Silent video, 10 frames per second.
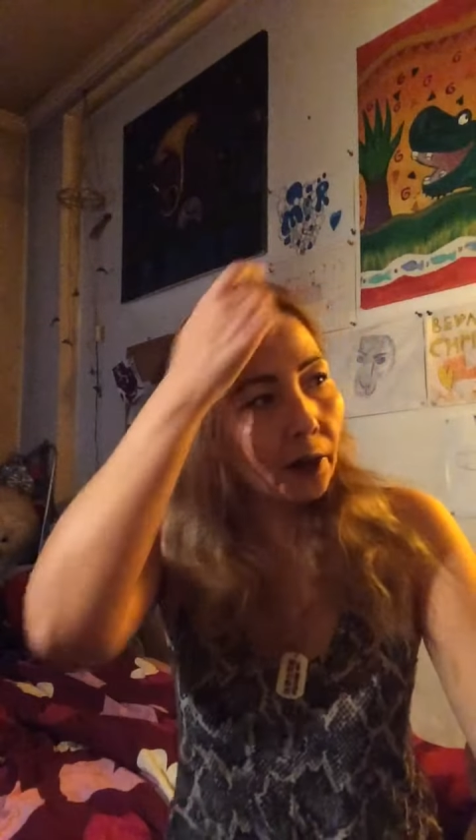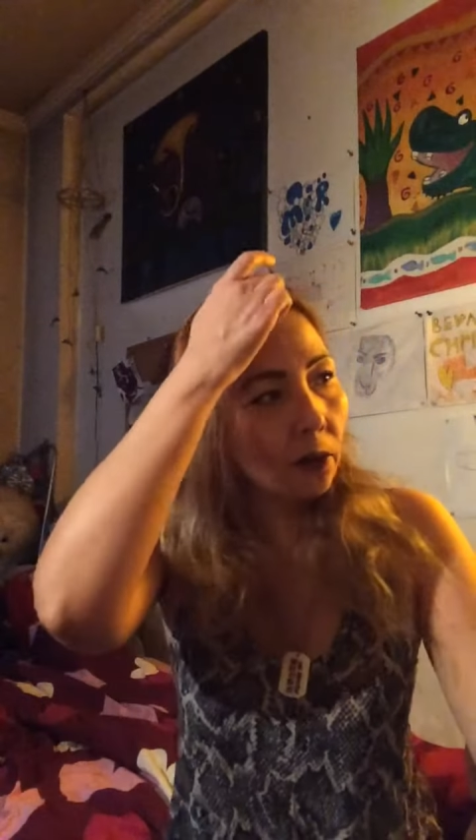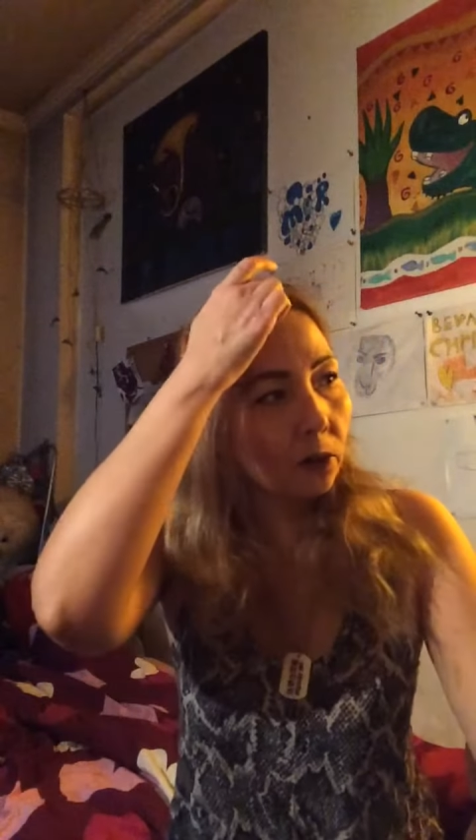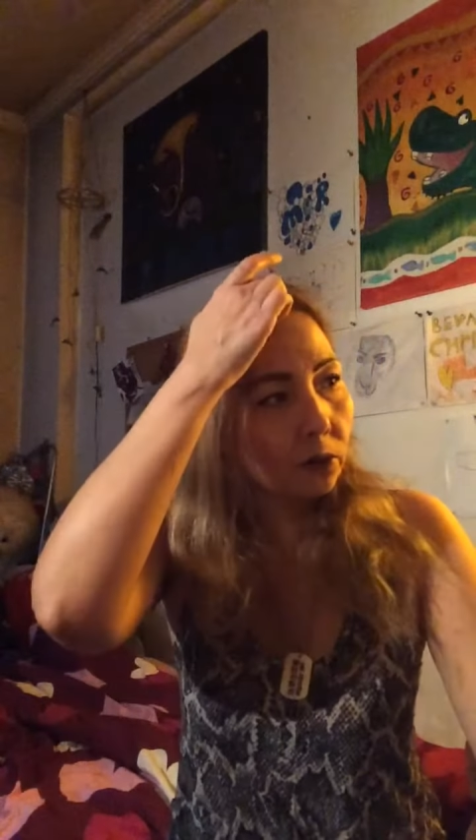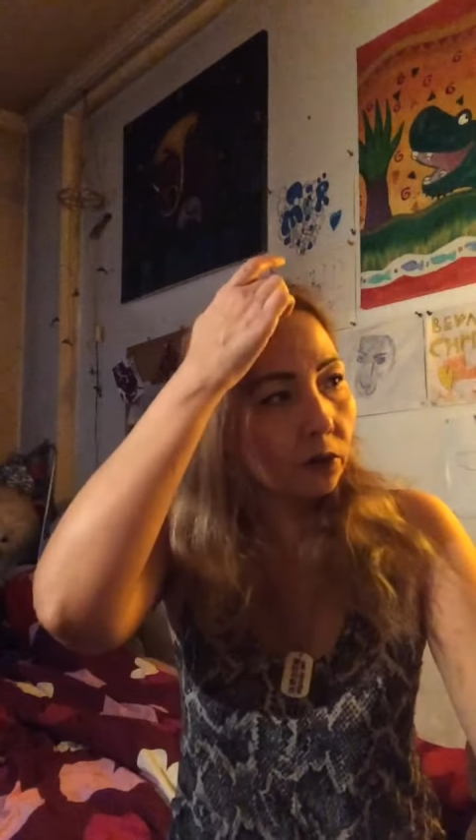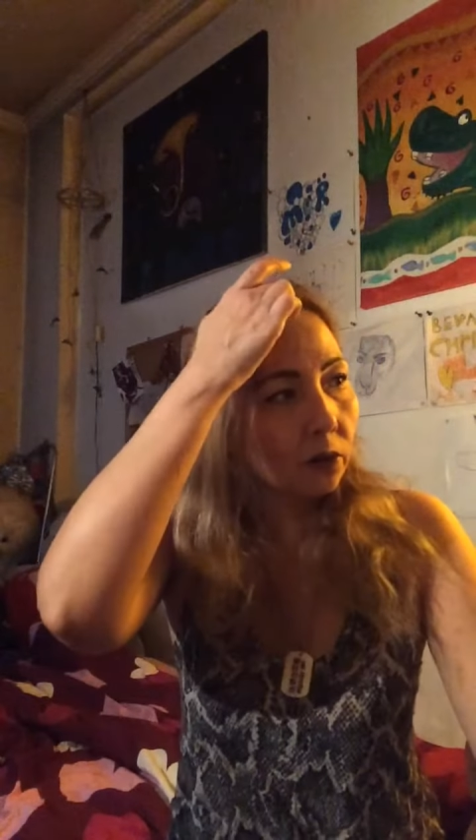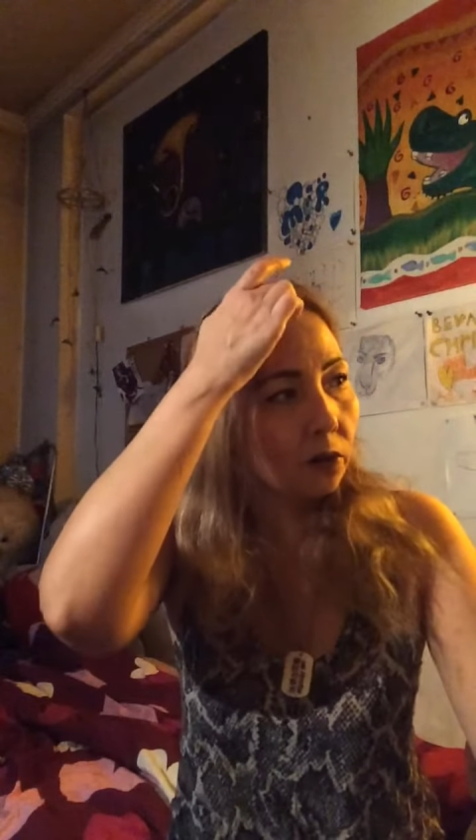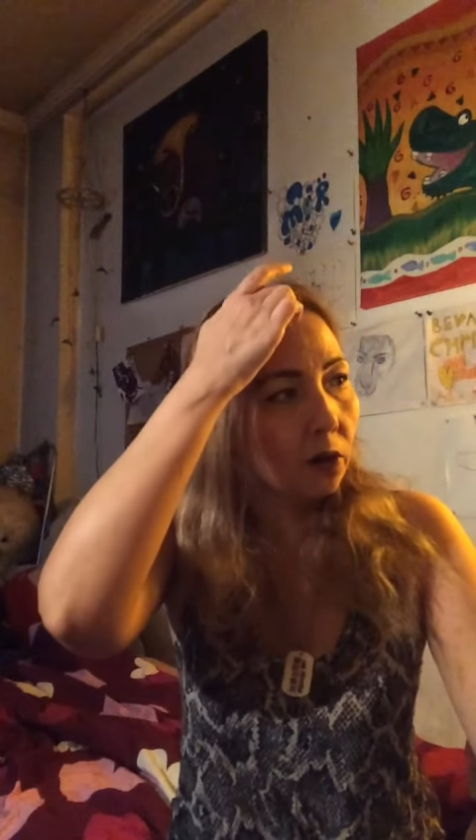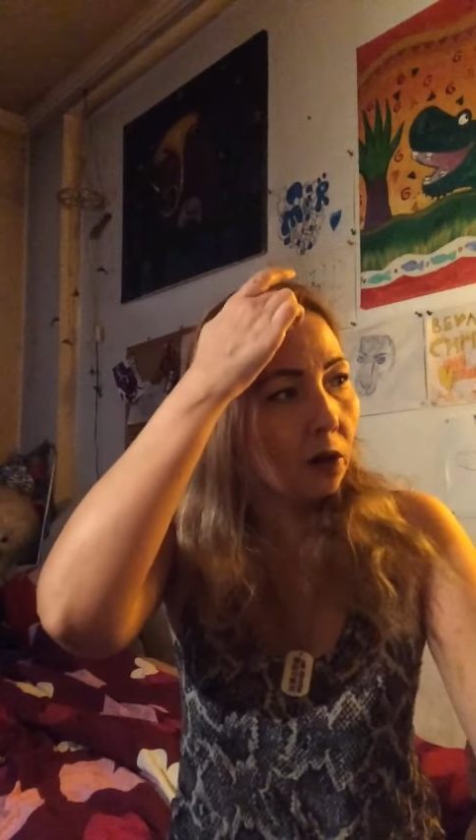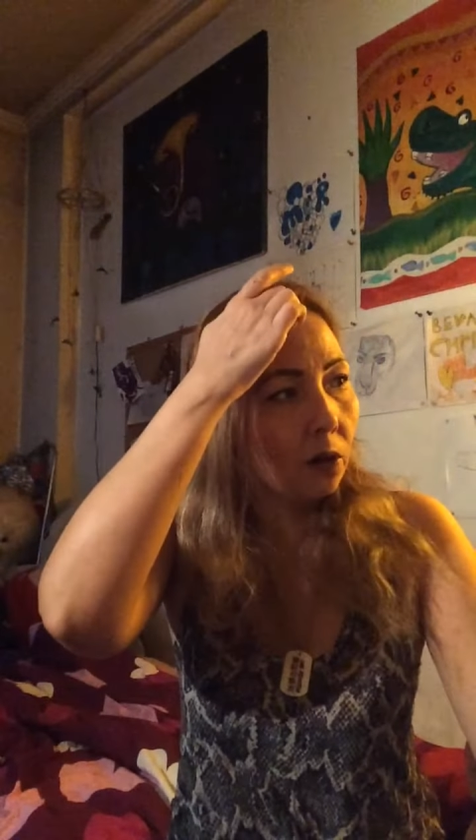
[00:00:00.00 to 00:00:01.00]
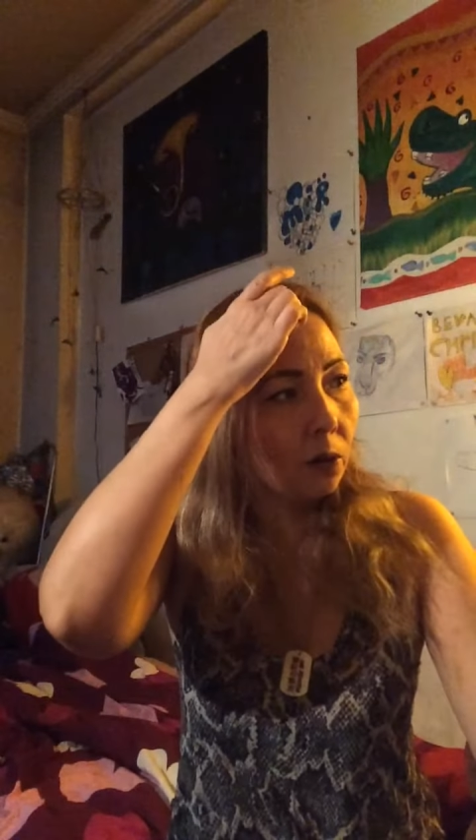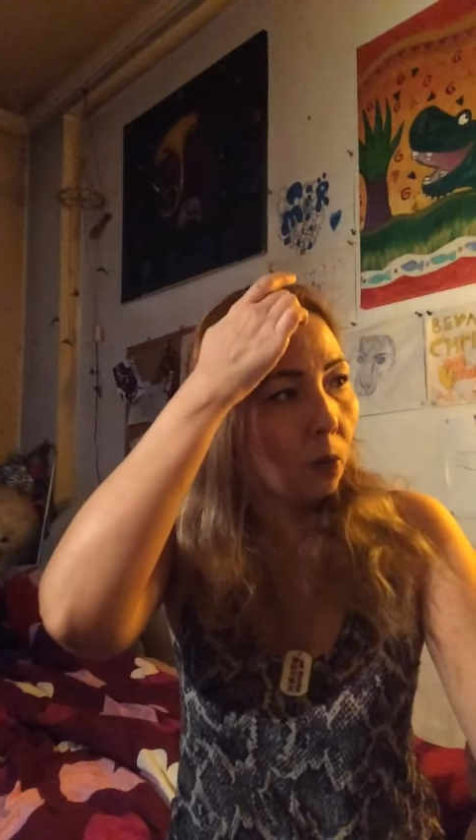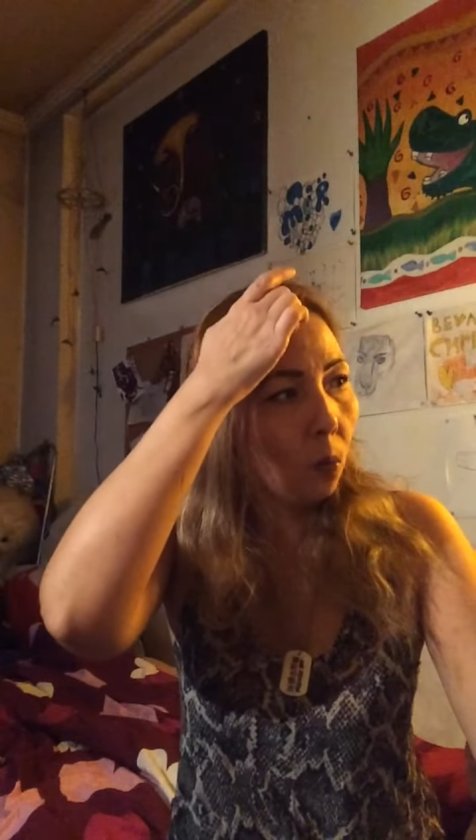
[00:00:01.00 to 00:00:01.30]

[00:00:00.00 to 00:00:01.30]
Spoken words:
don't know